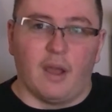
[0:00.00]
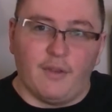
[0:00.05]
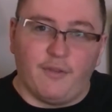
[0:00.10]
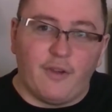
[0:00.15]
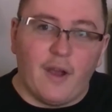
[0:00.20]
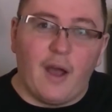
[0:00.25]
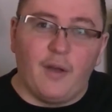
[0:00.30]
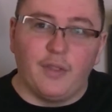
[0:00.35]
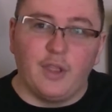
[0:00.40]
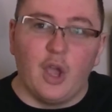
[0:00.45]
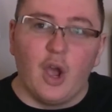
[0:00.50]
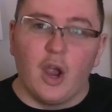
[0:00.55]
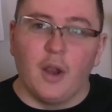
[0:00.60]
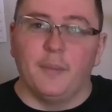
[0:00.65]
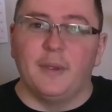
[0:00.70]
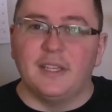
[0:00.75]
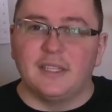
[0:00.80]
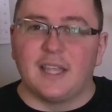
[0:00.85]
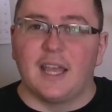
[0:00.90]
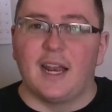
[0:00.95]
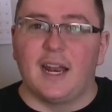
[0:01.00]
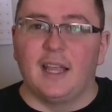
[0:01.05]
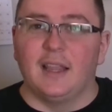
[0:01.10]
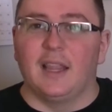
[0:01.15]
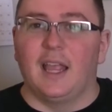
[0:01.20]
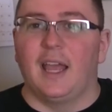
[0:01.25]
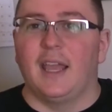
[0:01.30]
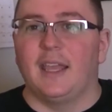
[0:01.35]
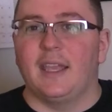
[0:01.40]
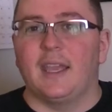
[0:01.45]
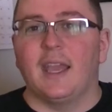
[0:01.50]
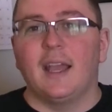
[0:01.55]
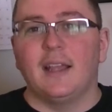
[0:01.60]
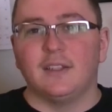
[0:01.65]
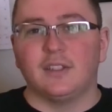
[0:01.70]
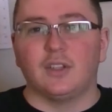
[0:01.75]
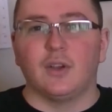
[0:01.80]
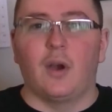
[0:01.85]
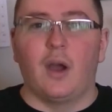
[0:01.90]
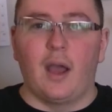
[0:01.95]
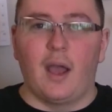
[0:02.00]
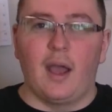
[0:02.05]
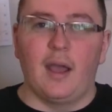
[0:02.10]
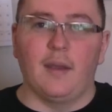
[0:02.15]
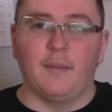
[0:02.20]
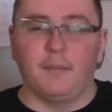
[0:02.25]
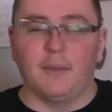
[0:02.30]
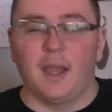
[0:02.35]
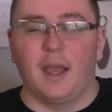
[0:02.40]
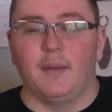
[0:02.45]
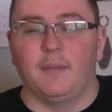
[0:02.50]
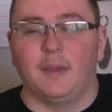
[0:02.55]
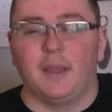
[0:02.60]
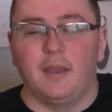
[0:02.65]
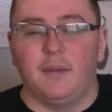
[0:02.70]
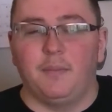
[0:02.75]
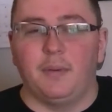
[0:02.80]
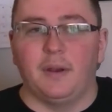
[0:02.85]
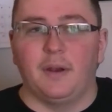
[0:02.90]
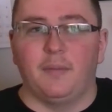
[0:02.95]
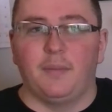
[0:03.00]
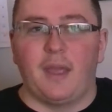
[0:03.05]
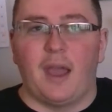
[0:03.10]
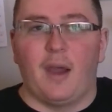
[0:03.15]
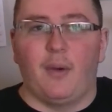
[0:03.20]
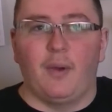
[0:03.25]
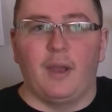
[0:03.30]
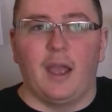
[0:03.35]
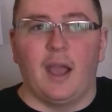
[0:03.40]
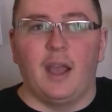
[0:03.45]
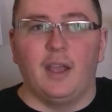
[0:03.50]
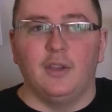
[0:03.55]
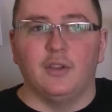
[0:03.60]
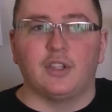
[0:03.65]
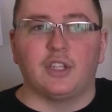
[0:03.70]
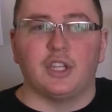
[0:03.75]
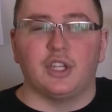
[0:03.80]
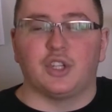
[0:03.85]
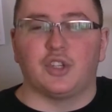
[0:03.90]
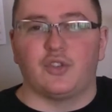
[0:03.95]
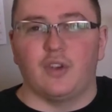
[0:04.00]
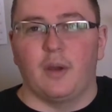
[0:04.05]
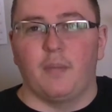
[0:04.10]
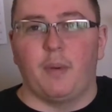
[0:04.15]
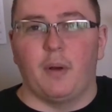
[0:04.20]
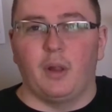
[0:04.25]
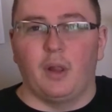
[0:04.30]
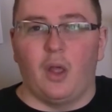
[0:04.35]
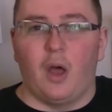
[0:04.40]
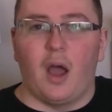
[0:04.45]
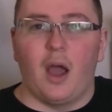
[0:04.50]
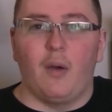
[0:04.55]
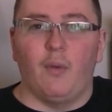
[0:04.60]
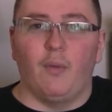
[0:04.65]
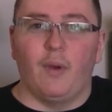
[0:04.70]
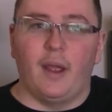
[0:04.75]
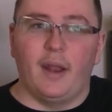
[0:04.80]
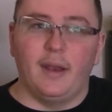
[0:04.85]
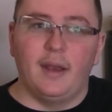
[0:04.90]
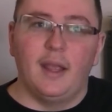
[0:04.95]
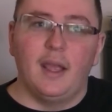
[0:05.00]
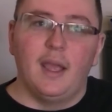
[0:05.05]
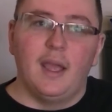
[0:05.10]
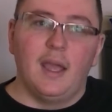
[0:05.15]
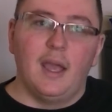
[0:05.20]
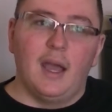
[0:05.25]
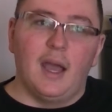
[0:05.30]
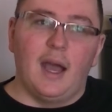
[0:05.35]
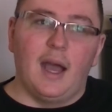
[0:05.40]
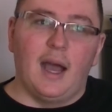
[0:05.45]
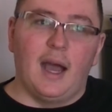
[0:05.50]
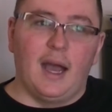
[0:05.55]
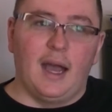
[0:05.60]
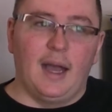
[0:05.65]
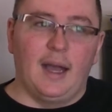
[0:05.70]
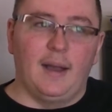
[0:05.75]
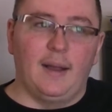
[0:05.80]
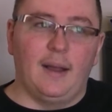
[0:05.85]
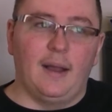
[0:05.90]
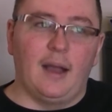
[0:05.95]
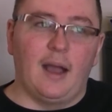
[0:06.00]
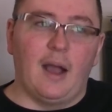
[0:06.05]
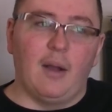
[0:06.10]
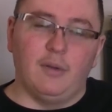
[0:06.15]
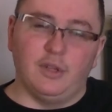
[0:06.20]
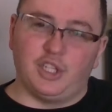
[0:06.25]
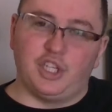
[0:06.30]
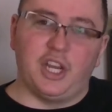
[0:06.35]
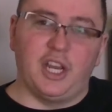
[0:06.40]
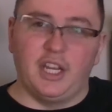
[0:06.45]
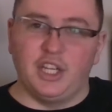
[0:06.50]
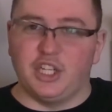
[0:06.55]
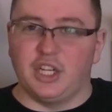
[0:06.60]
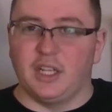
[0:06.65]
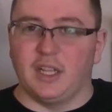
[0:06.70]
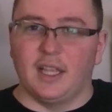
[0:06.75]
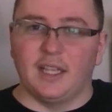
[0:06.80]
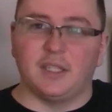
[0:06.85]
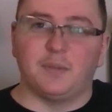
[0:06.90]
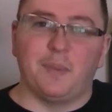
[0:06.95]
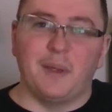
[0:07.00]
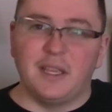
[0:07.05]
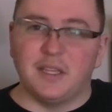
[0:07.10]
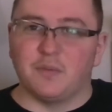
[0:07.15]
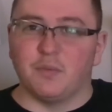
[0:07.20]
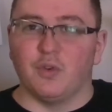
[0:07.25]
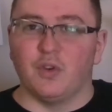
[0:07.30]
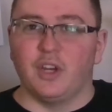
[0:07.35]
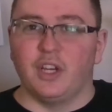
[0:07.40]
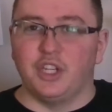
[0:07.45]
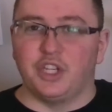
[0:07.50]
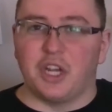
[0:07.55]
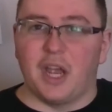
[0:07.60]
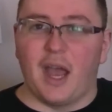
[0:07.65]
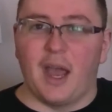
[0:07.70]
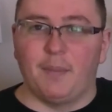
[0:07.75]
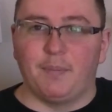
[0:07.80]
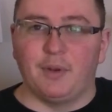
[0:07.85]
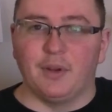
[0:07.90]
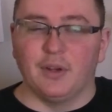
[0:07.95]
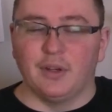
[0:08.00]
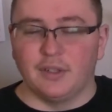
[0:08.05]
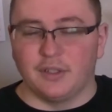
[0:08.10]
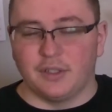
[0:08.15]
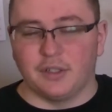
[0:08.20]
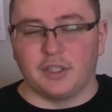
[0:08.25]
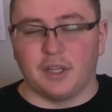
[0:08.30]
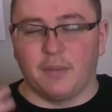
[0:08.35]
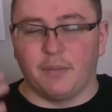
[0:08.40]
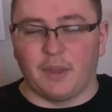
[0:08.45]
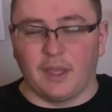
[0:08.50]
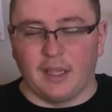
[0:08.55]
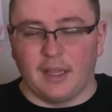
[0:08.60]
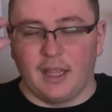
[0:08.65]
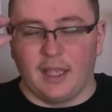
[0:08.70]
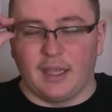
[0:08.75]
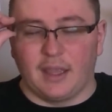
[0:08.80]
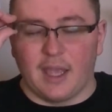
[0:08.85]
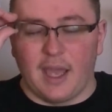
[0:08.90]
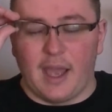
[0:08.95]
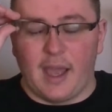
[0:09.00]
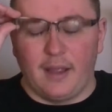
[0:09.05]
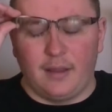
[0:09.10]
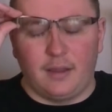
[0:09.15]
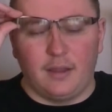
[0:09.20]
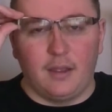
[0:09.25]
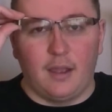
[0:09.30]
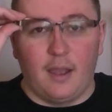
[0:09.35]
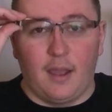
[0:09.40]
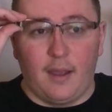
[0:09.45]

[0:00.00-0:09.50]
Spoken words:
found the armies that I like, and so I'm keeping them that way. I used to strip a lot when I was changing Space Marine chapters or something like that,